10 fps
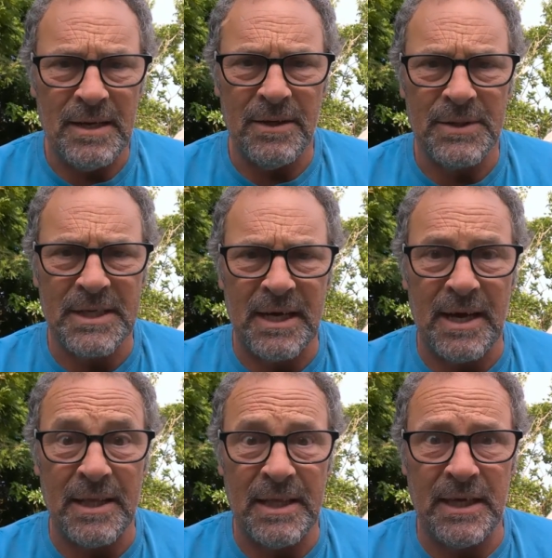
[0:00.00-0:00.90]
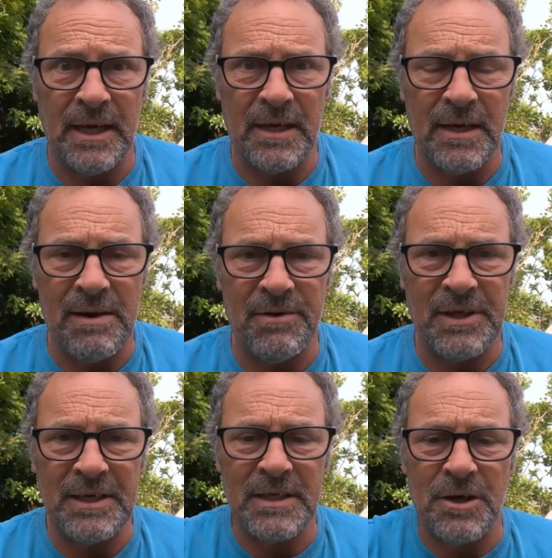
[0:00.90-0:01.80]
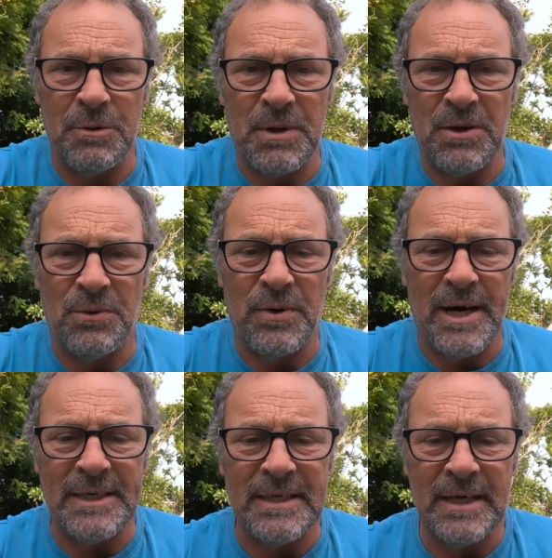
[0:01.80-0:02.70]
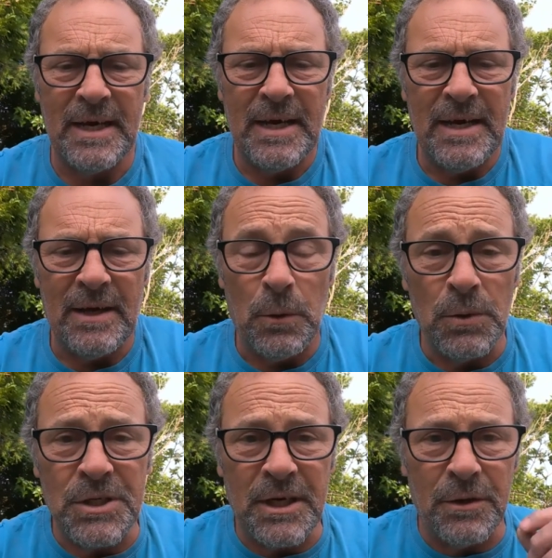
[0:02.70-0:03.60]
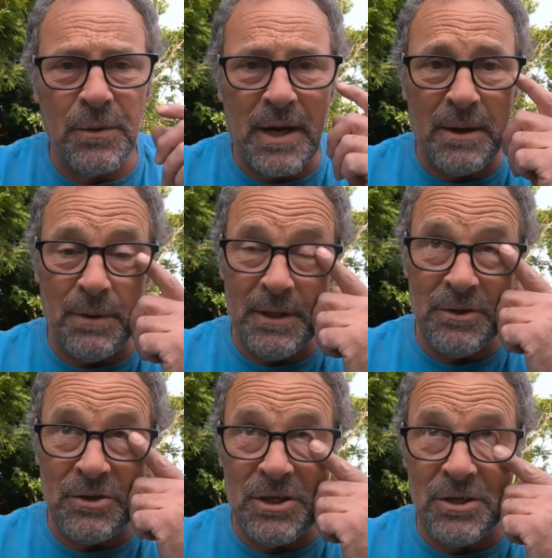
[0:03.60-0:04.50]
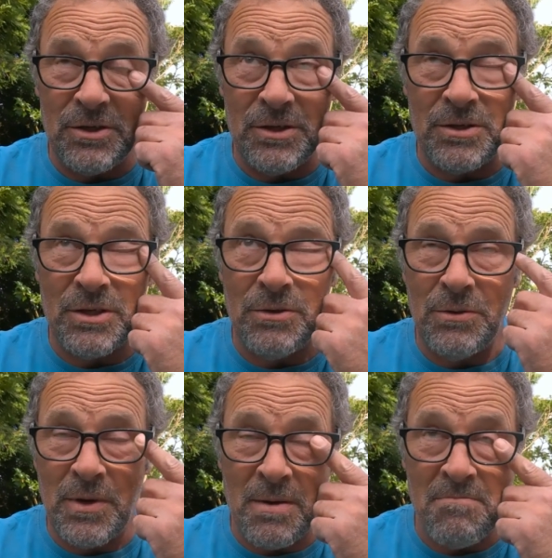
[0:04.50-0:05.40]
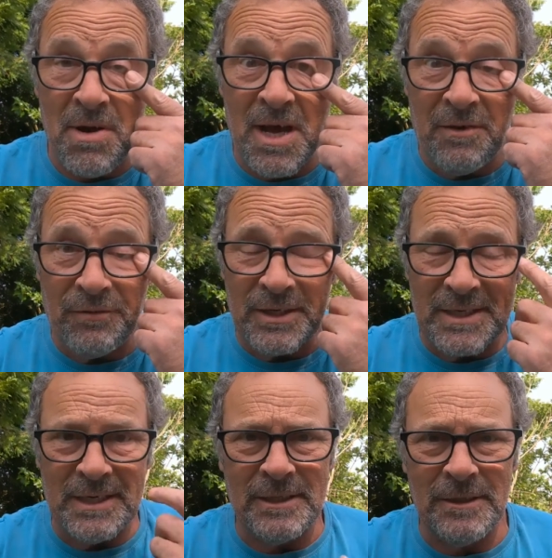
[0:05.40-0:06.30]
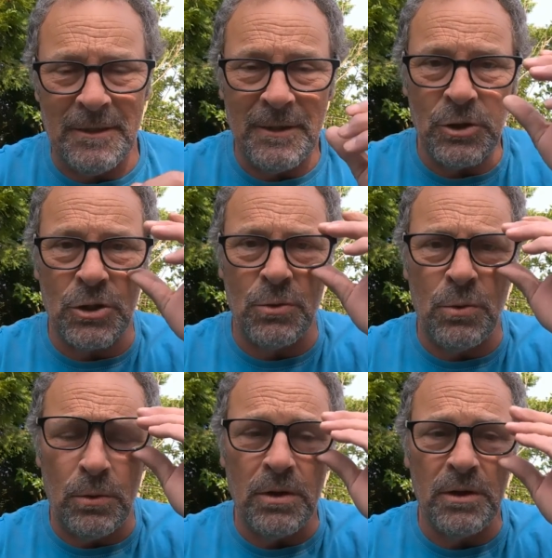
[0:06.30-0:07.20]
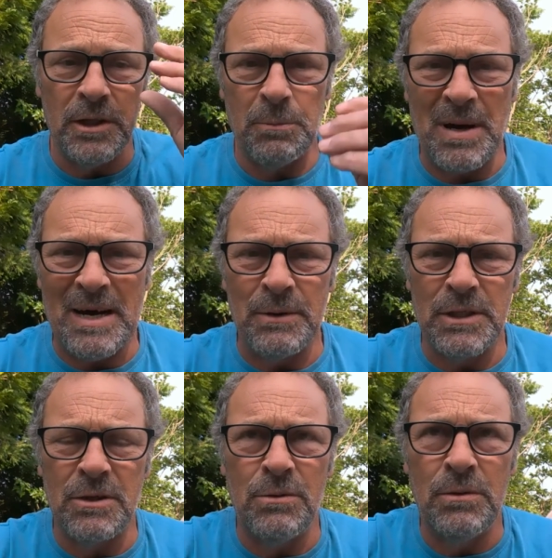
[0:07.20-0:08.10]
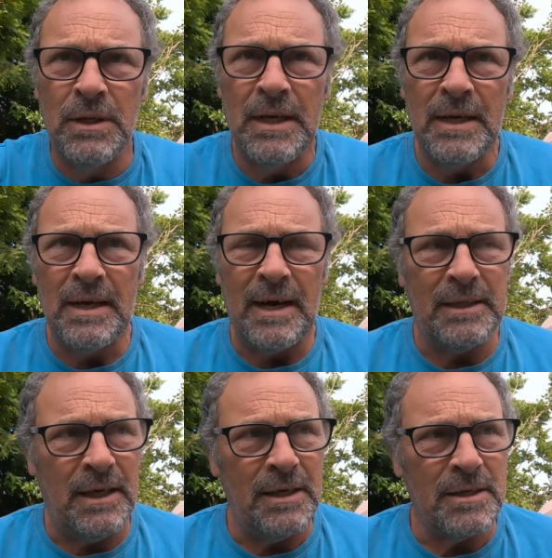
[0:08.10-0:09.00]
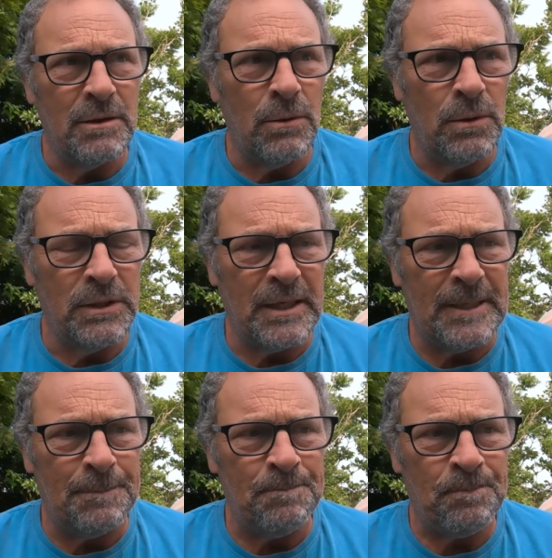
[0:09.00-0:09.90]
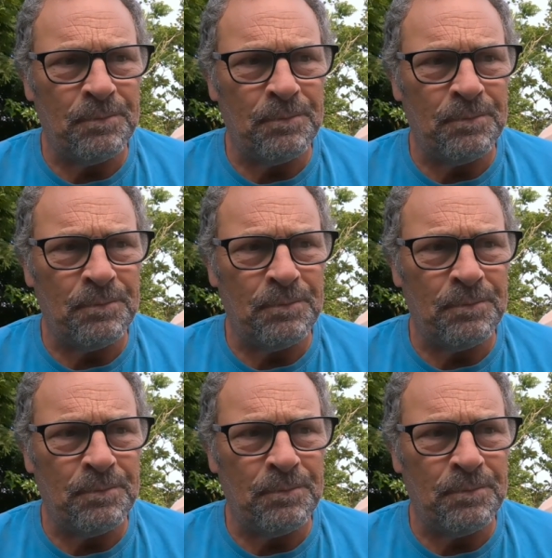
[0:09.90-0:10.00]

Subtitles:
you'll see, I think everything's going to be all right. Also, I will introduce you to a marvelous little tool, little power tool. I think it's called a